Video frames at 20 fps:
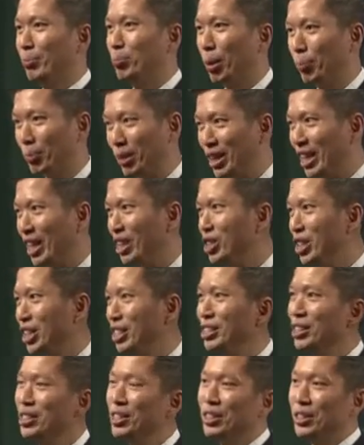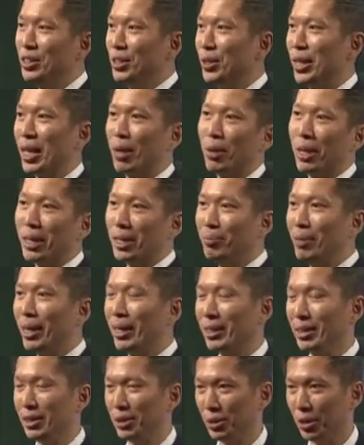property agent, you can
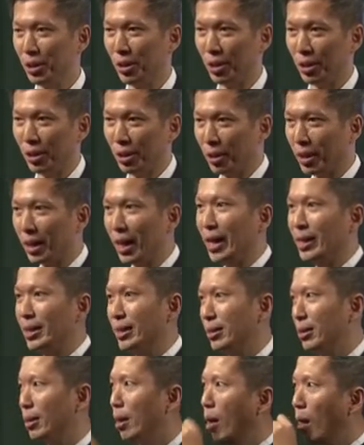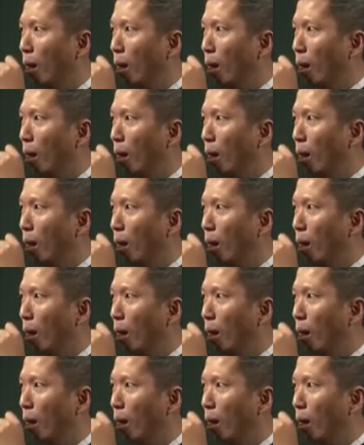recommend it to your client.